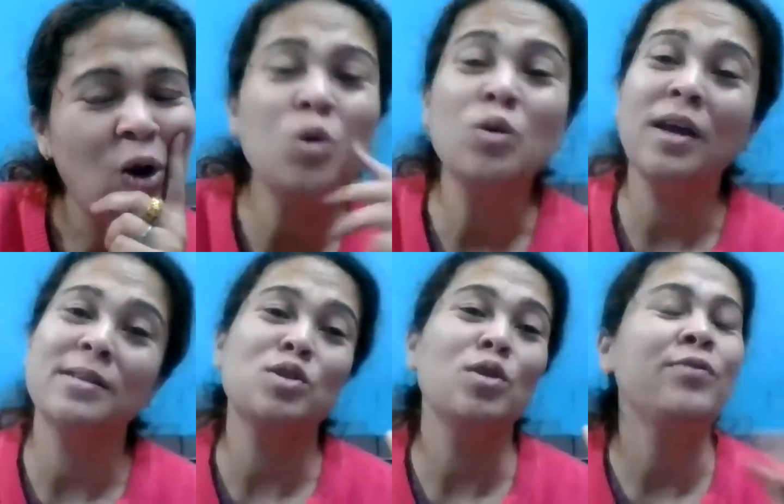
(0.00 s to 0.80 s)

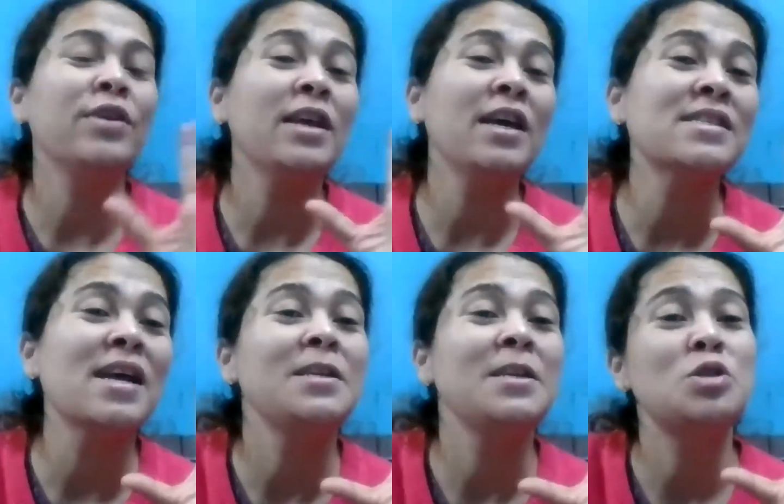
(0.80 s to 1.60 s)
Okay, so if in case
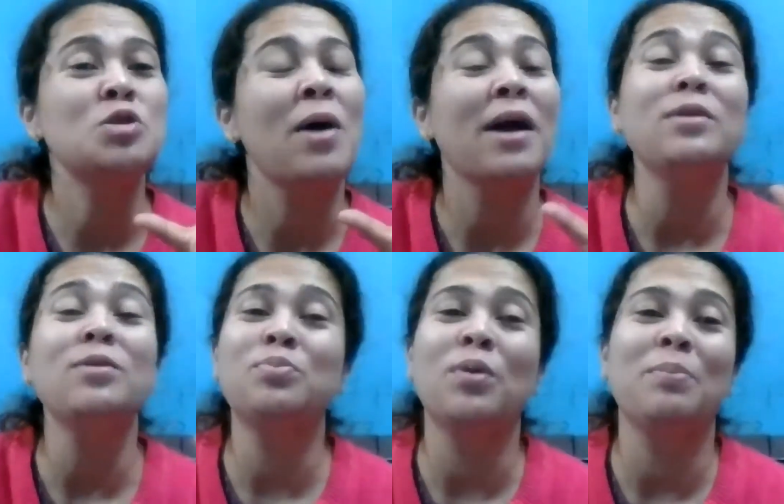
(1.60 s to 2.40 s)
I need to buy
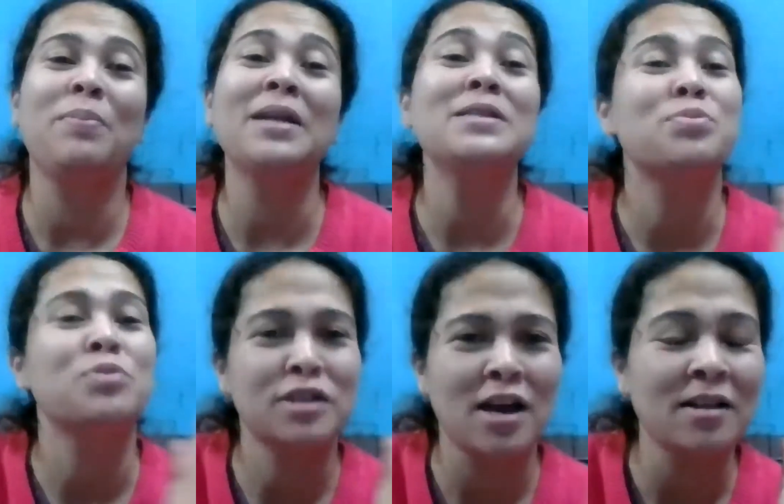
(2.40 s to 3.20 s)
the belt,
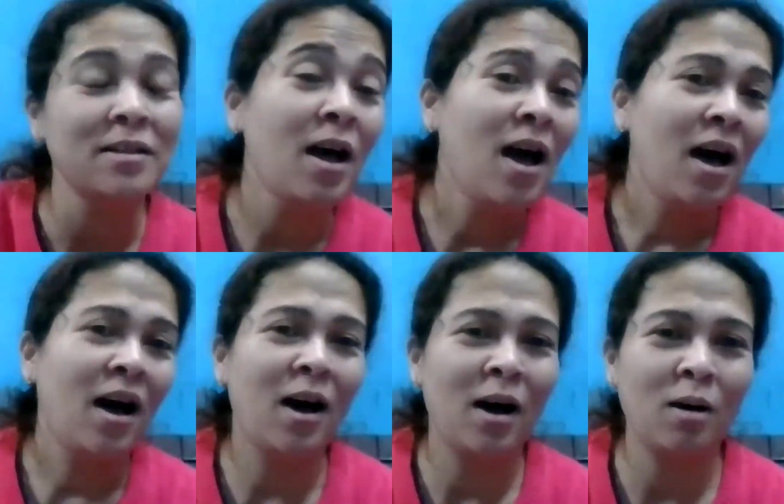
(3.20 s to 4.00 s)
Prashant,
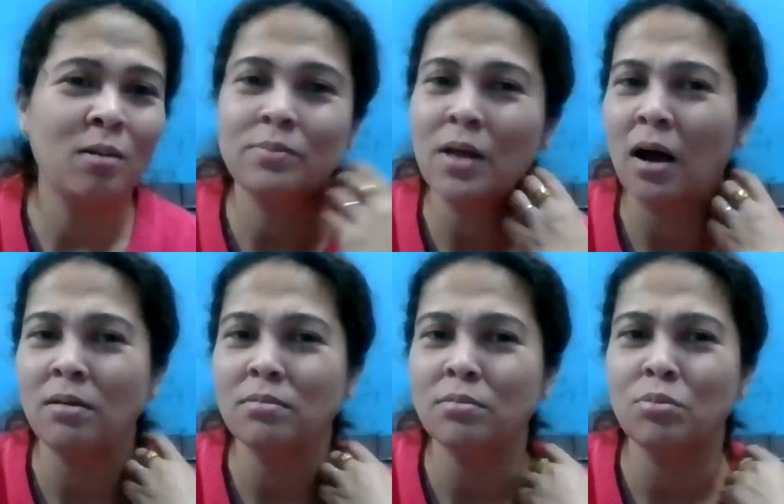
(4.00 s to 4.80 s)

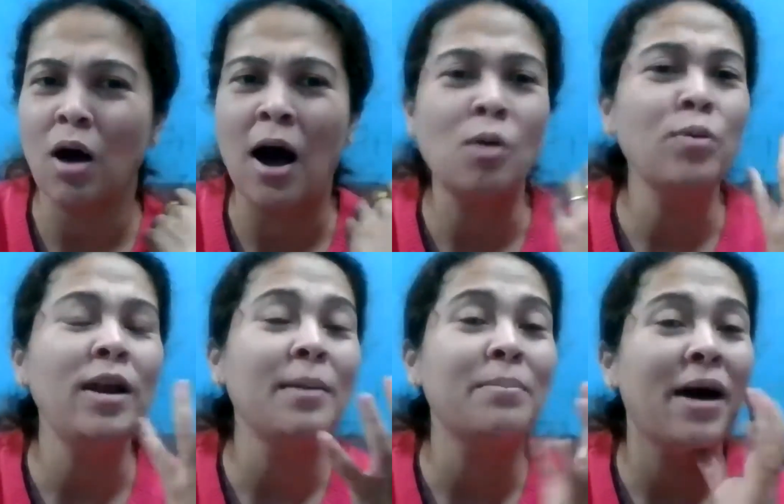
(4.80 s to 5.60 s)
how
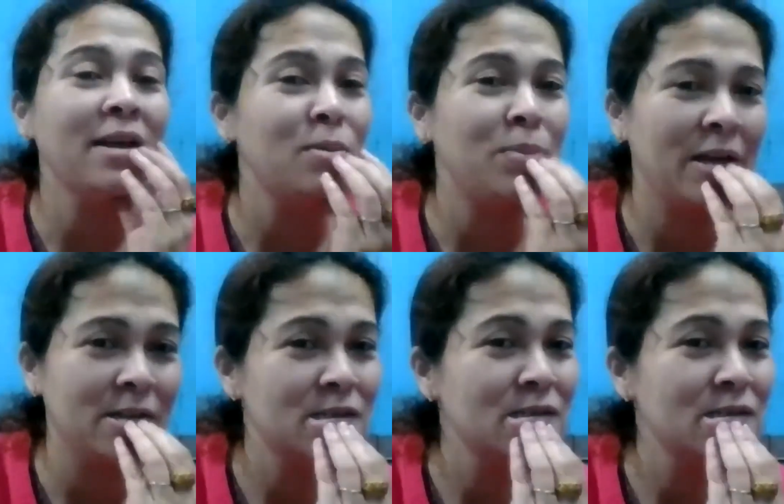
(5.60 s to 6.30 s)
will I buy the belt?